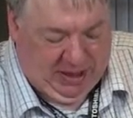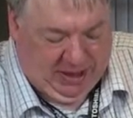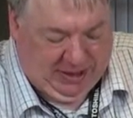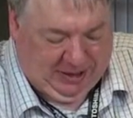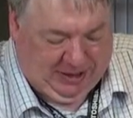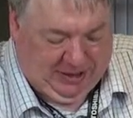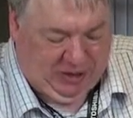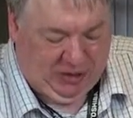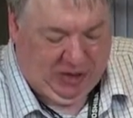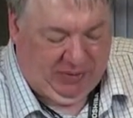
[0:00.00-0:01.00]
I'll say it's a
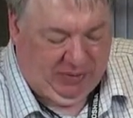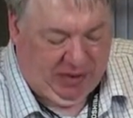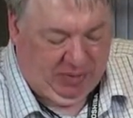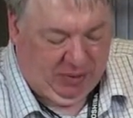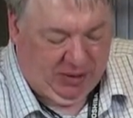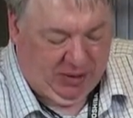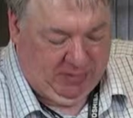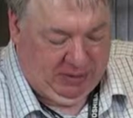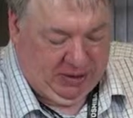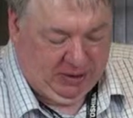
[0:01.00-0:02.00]
dry fit, but
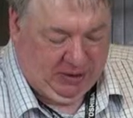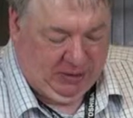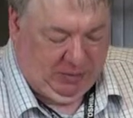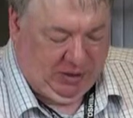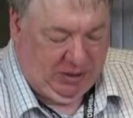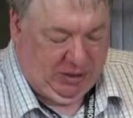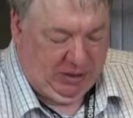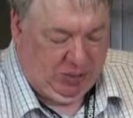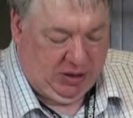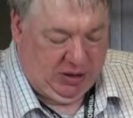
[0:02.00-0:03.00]
because of the way that
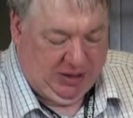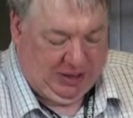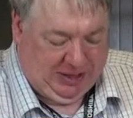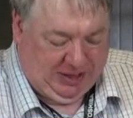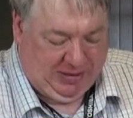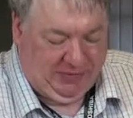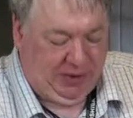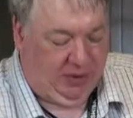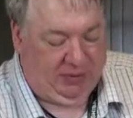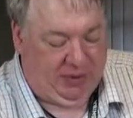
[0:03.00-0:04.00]
this works, it is a very
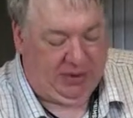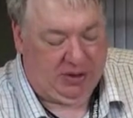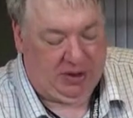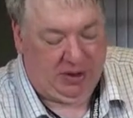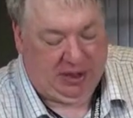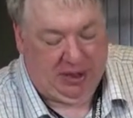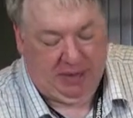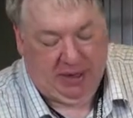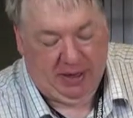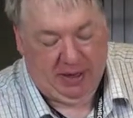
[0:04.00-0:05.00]
good fit. It's not going to let
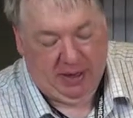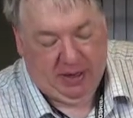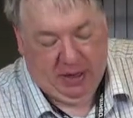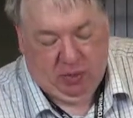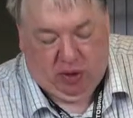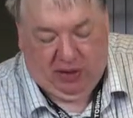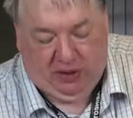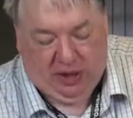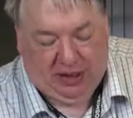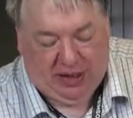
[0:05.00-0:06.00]
me. What you've
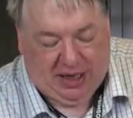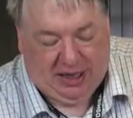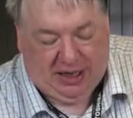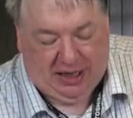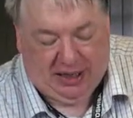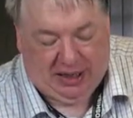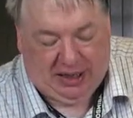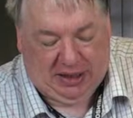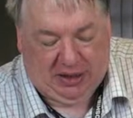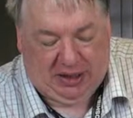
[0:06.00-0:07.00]
got inside there is a
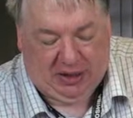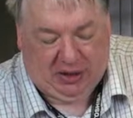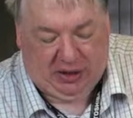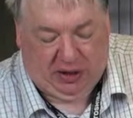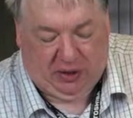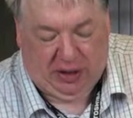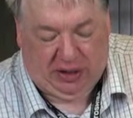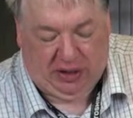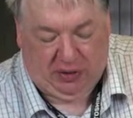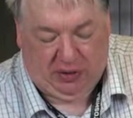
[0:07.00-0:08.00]
little seesaw. You're looking
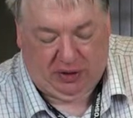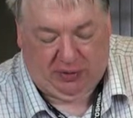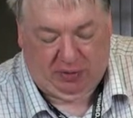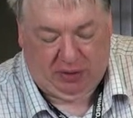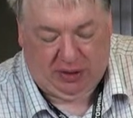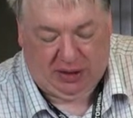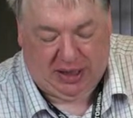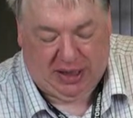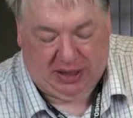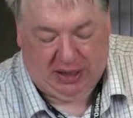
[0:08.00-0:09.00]
at it from the
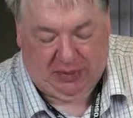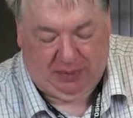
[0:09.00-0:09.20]
underside now.